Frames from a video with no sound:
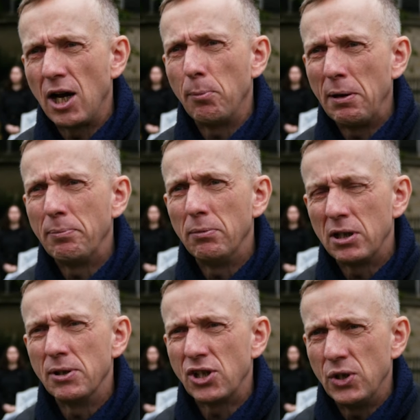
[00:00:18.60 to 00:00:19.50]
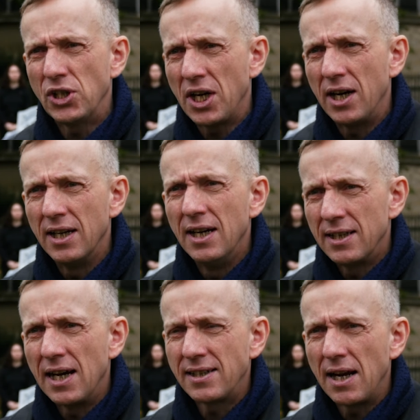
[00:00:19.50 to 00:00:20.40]
helping people commit suicide.
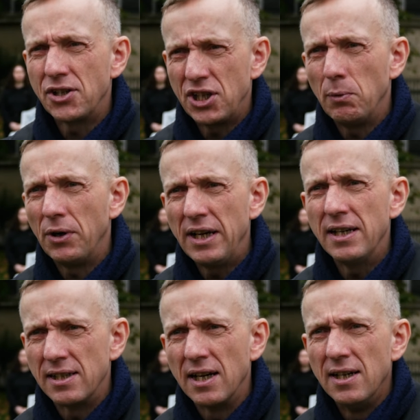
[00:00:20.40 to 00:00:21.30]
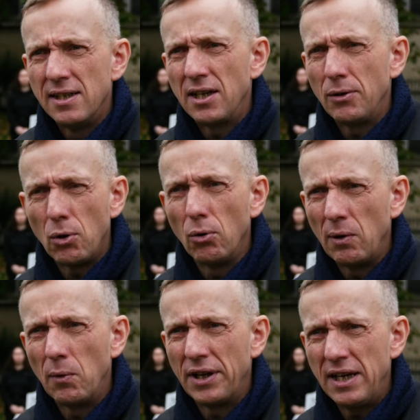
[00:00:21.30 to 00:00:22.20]
That's actually what it is. So call
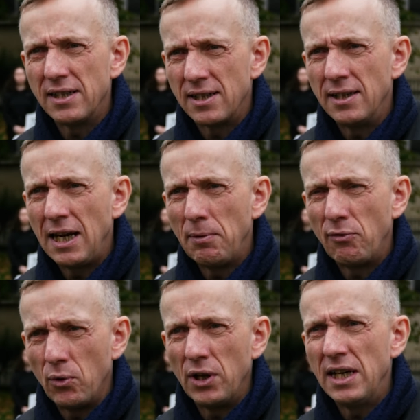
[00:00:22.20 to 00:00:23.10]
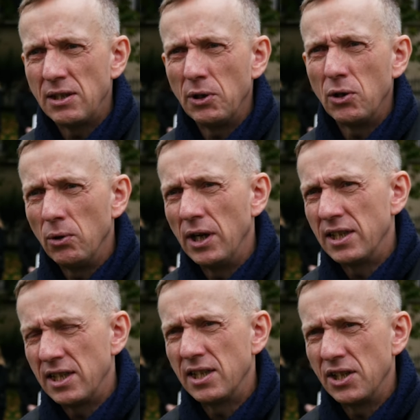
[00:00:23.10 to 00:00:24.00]
it what it is and name it for what it is. We call it
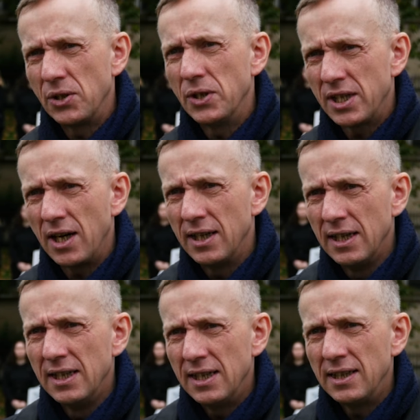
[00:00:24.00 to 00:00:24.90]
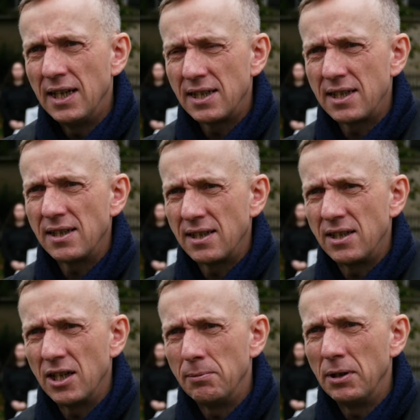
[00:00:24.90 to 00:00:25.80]
assisted suicide. And that's the
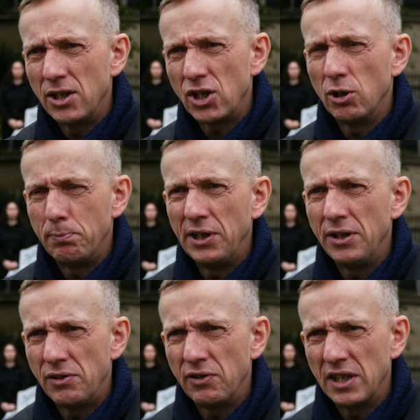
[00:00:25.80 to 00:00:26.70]
term that should be used for